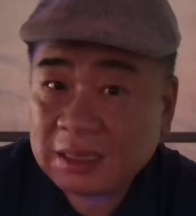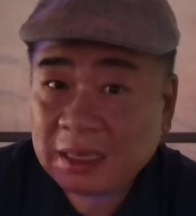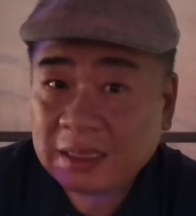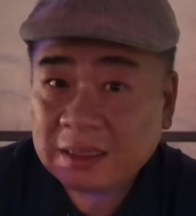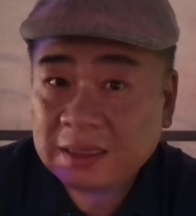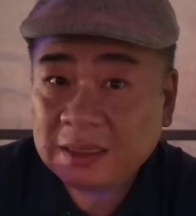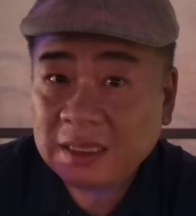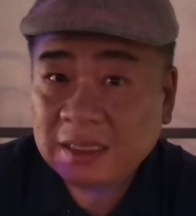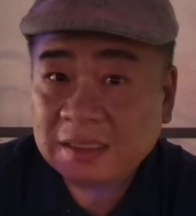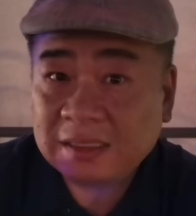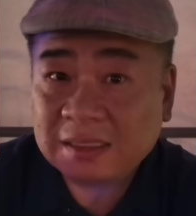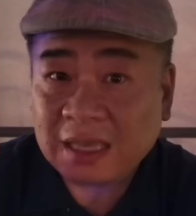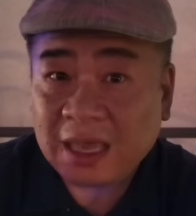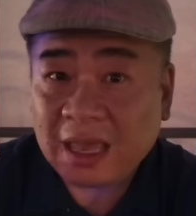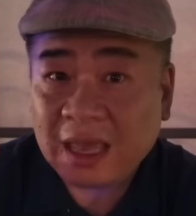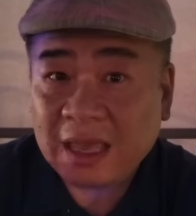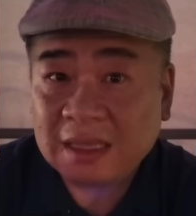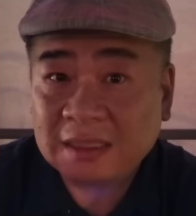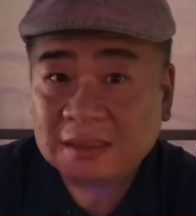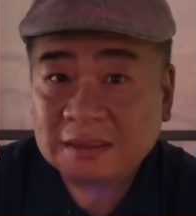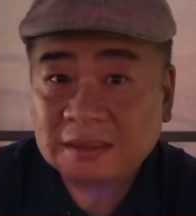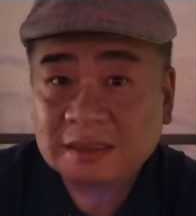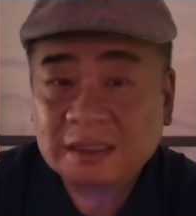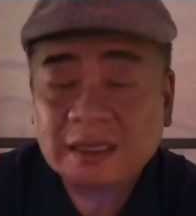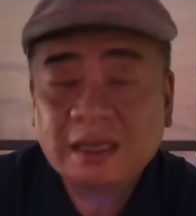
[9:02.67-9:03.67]
at least
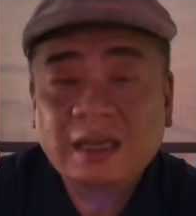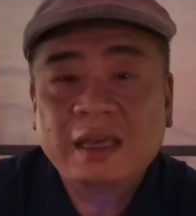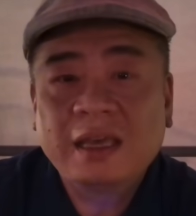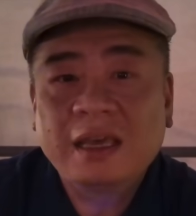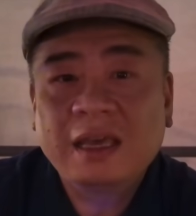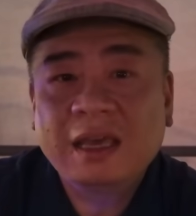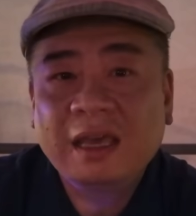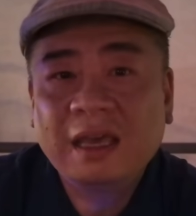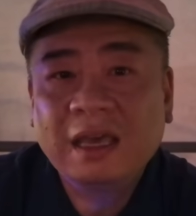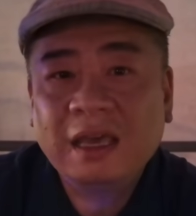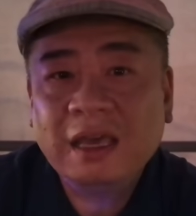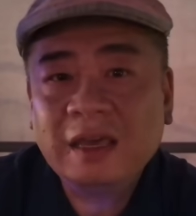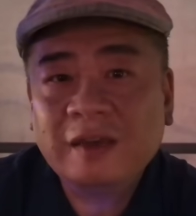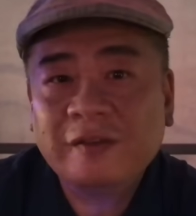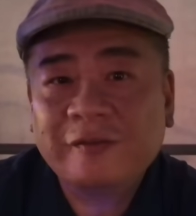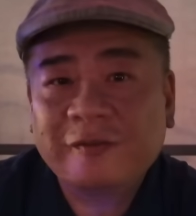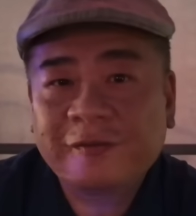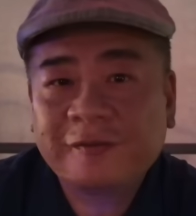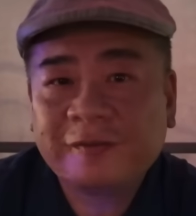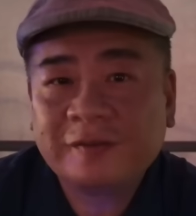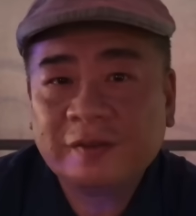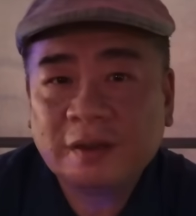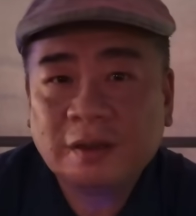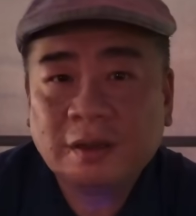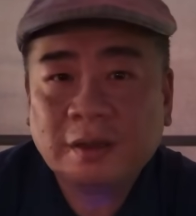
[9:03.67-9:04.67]
end
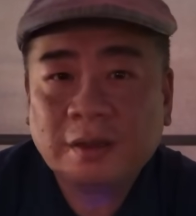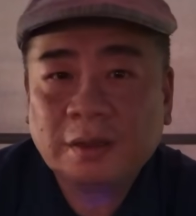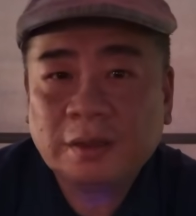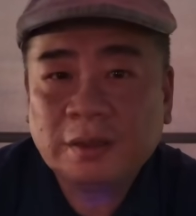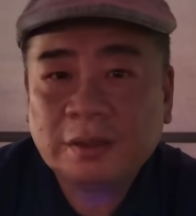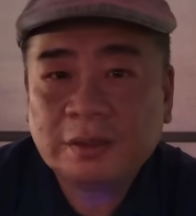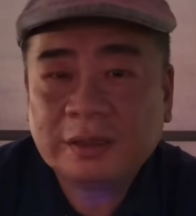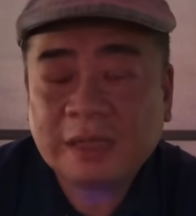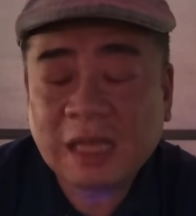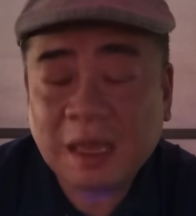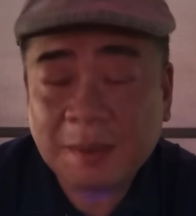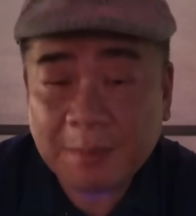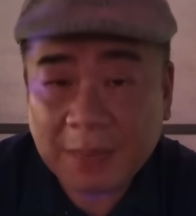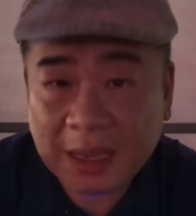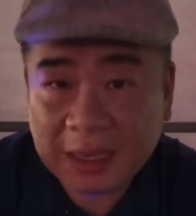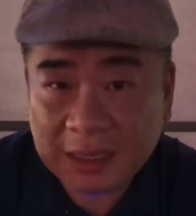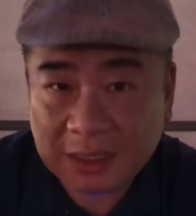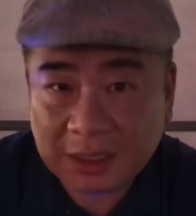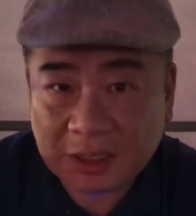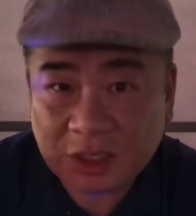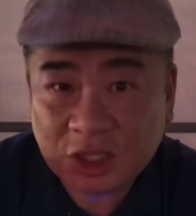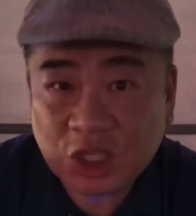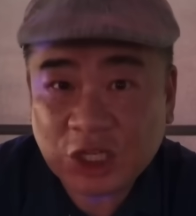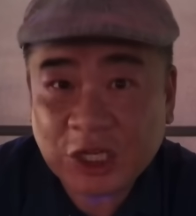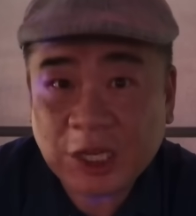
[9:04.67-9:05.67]
if they made
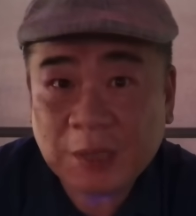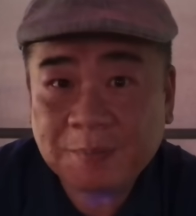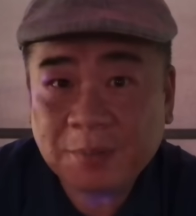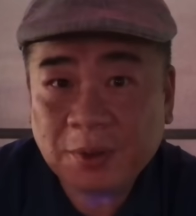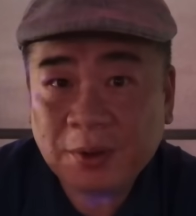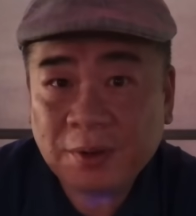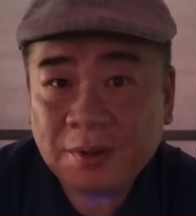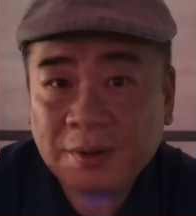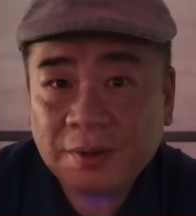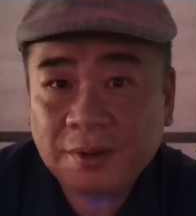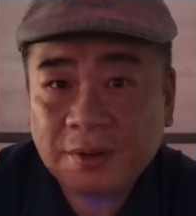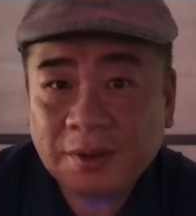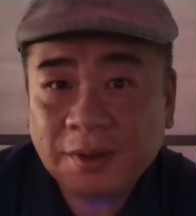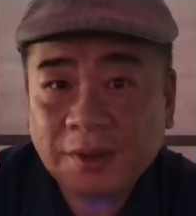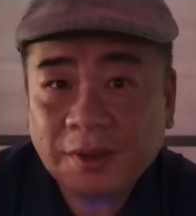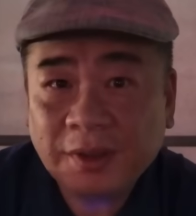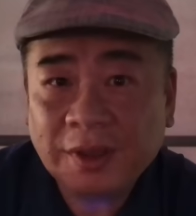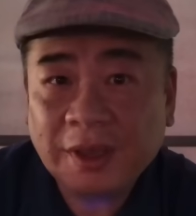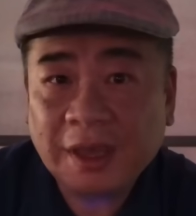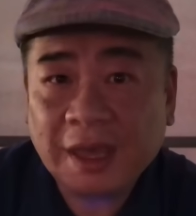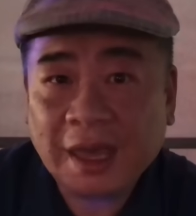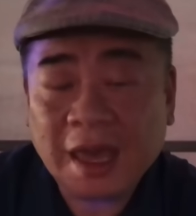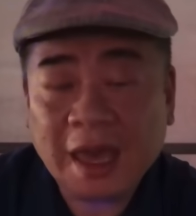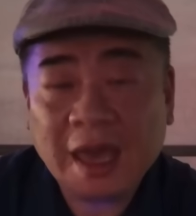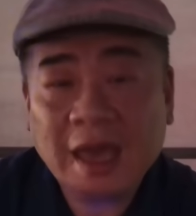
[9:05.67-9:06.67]
it cheaper
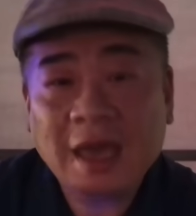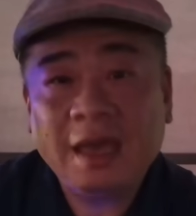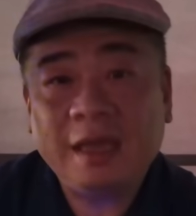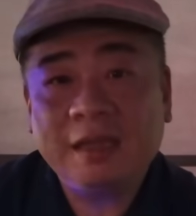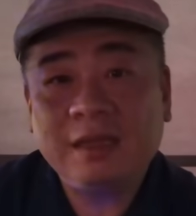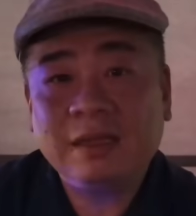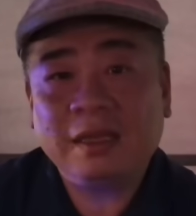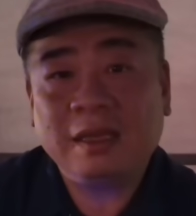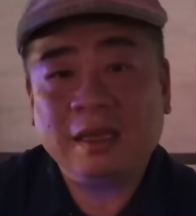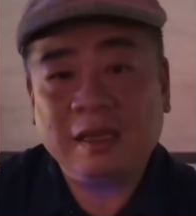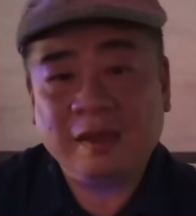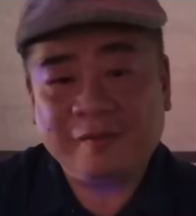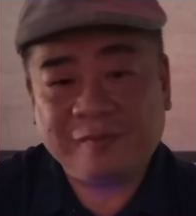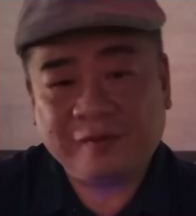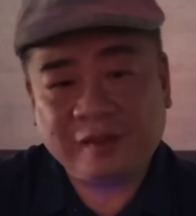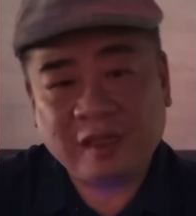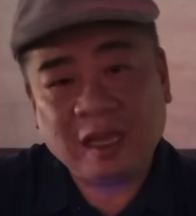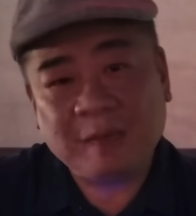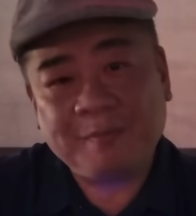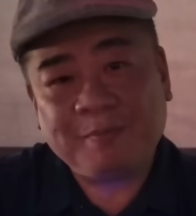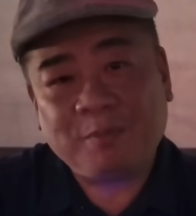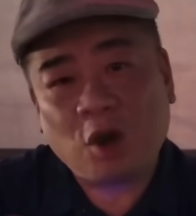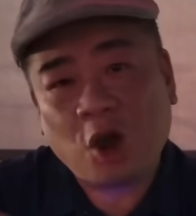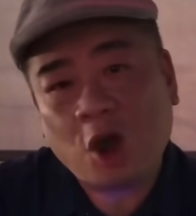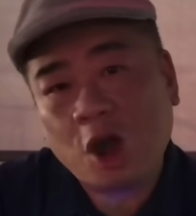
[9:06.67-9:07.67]
and if the
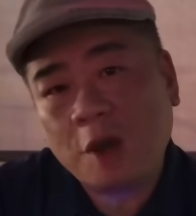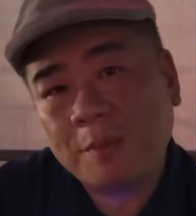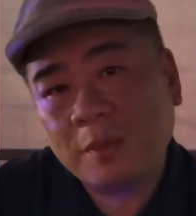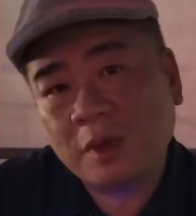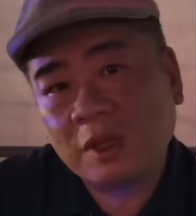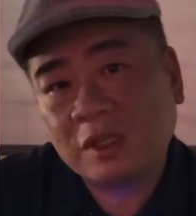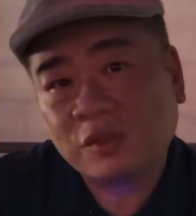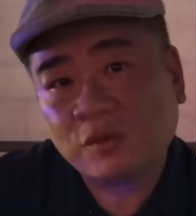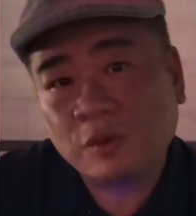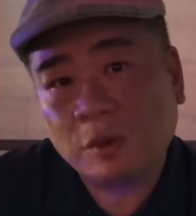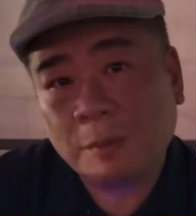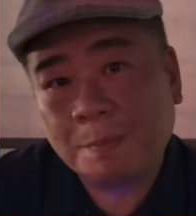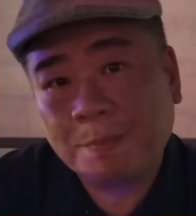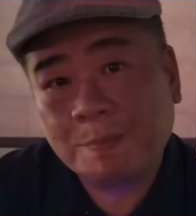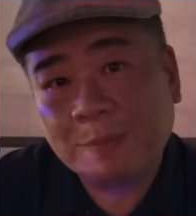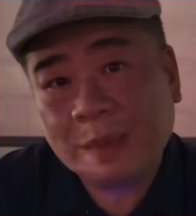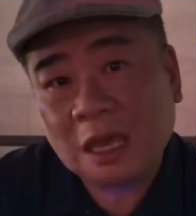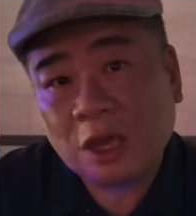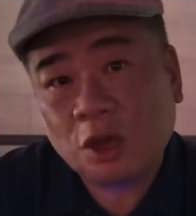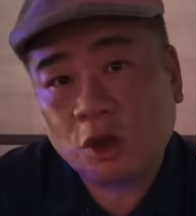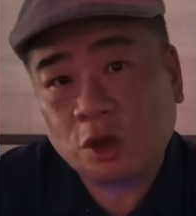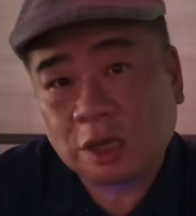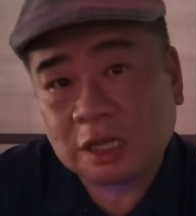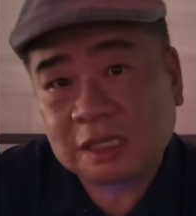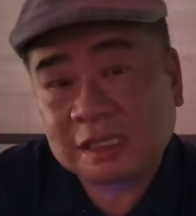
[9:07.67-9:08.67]
apartments were
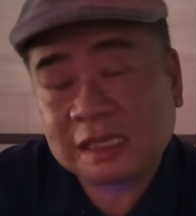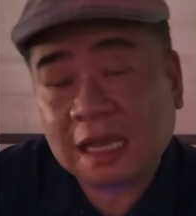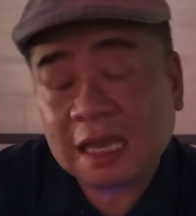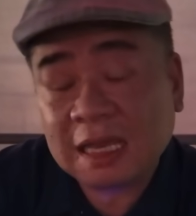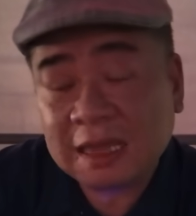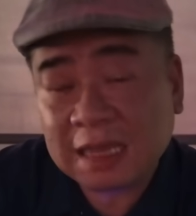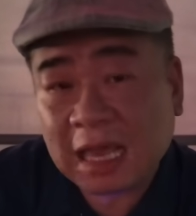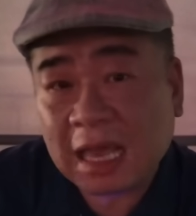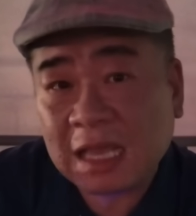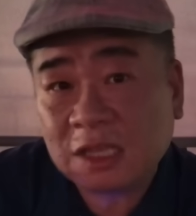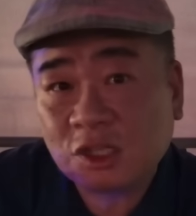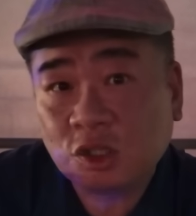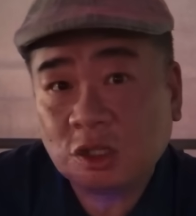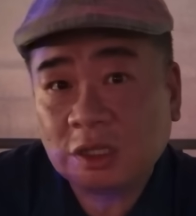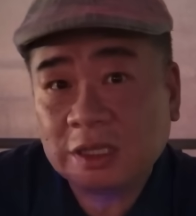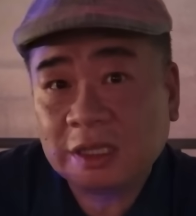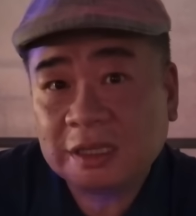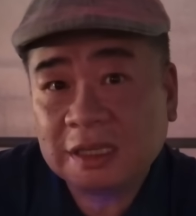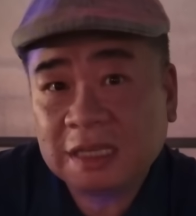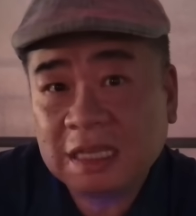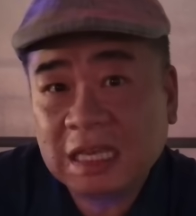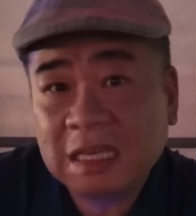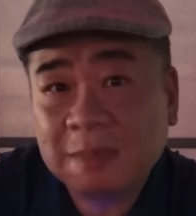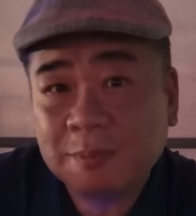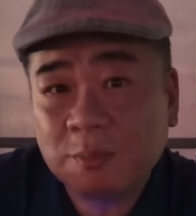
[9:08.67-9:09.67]
bigger, because I actually
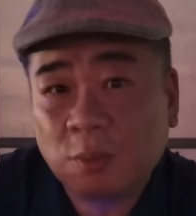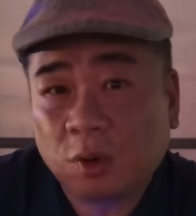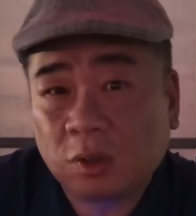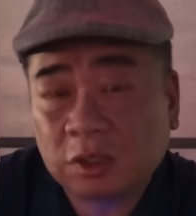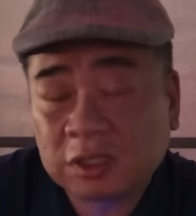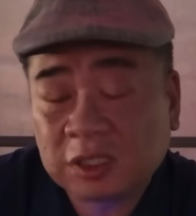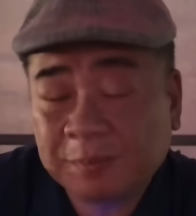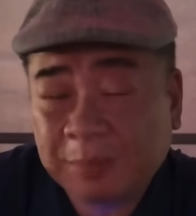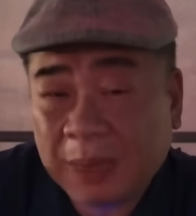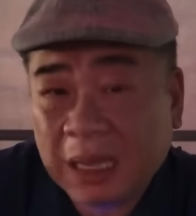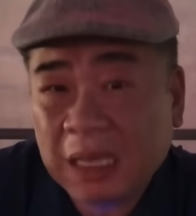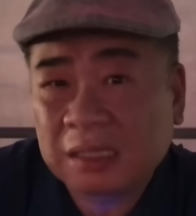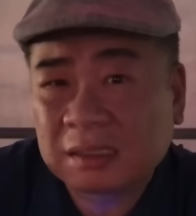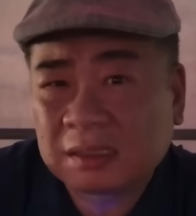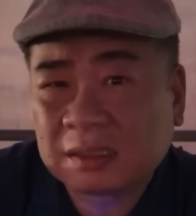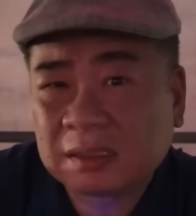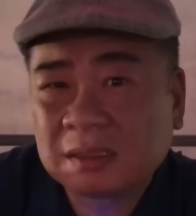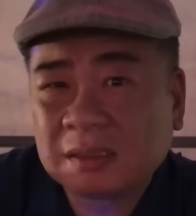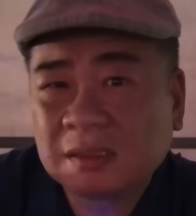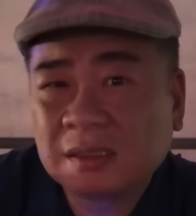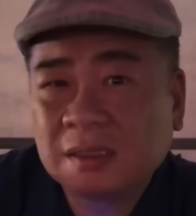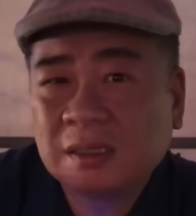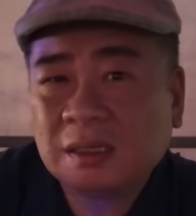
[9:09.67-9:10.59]
need more space.